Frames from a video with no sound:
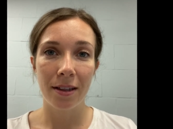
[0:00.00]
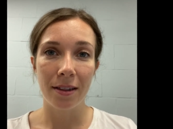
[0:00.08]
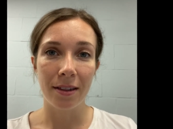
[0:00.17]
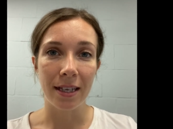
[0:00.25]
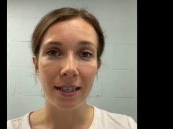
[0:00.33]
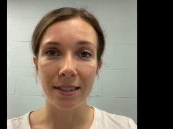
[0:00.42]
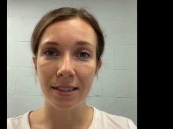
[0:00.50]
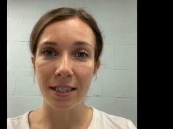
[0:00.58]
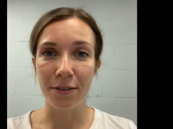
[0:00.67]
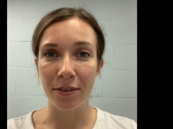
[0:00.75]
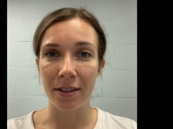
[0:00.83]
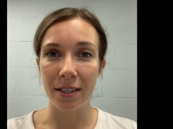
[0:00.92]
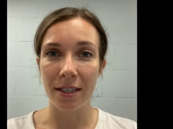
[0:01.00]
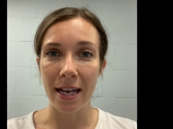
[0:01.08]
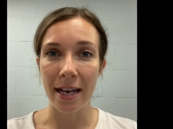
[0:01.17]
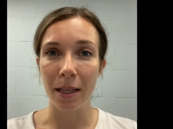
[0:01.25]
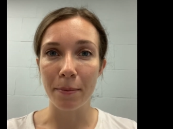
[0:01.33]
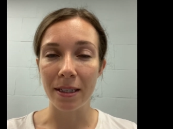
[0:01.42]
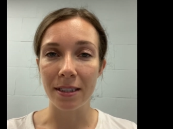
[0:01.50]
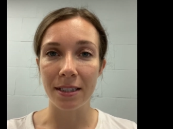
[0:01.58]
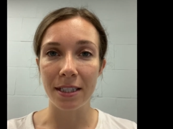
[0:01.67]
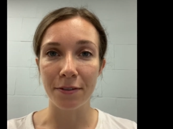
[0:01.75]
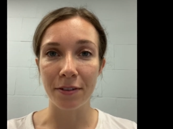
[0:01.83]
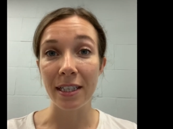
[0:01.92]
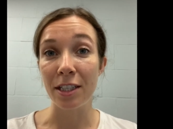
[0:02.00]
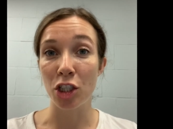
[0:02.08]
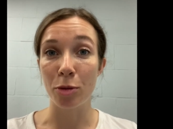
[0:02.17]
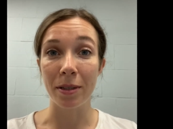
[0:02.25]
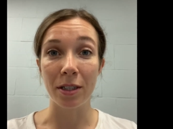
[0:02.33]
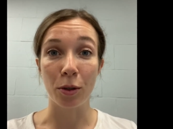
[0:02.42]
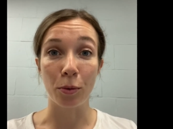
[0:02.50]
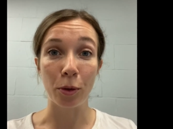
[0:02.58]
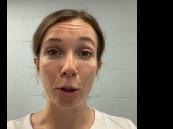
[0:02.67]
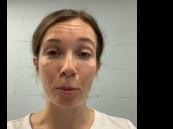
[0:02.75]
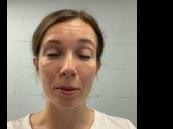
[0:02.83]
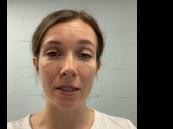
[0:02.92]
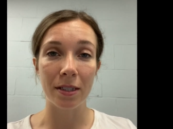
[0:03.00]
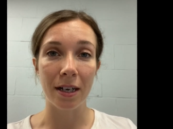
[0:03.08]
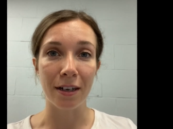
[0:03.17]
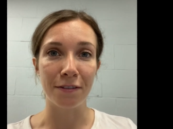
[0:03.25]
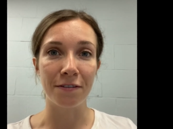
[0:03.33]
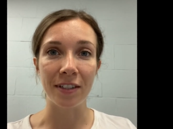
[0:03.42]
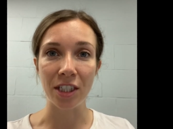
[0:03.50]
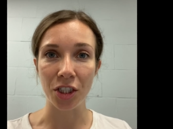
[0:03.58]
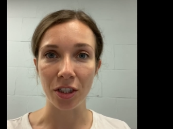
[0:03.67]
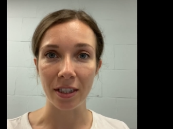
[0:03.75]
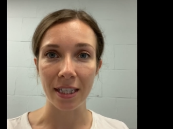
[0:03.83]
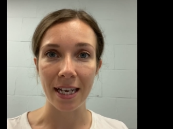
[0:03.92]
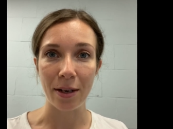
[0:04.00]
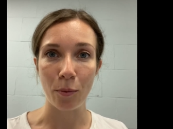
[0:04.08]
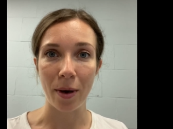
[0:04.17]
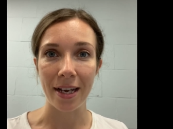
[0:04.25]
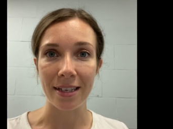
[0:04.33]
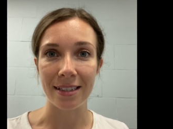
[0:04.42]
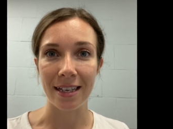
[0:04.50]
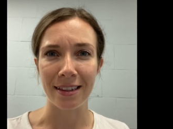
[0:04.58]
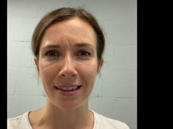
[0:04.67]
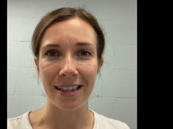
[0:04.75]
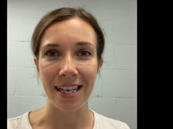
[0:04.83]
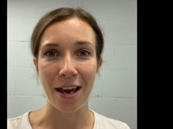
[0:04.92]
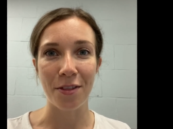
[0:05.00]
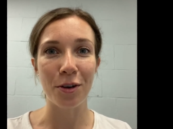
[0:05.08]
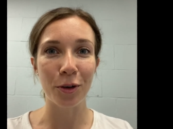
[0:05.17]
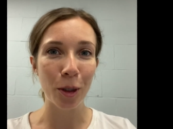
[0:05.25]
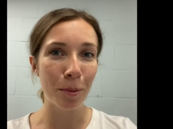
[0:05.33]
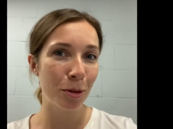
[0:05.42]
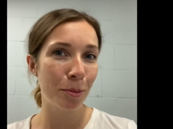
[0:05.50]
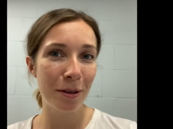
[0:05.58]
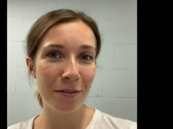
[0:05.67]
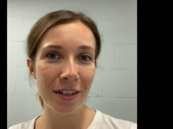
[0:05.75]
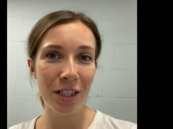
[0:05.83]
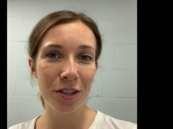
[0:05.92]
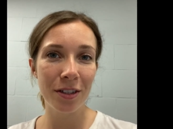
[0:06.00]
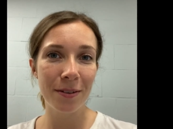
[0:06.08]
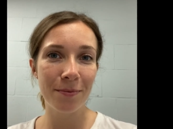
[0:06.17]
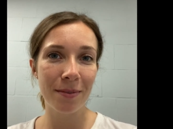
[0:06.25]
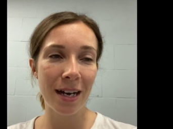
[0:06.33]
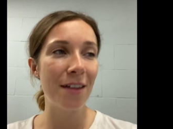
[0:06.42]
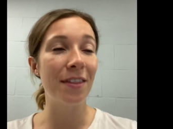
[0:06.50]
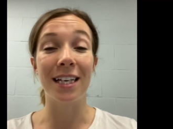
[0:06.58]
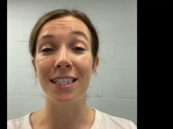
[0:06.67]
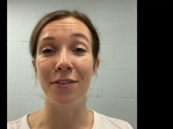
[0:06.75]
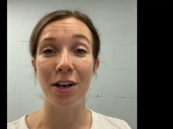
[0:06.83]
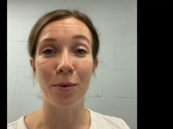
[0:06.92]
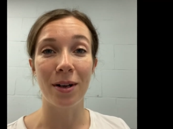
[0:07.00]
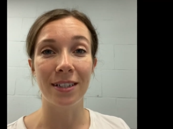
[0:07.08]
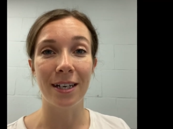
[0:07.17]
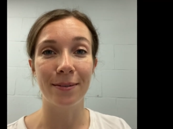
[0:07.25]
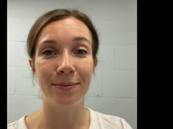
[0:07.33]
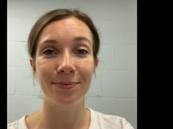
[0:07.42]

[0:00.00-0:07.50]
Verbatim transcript: these different elements, different instrument groups are featured in ways that the other groups would be featured. I think it's very well done.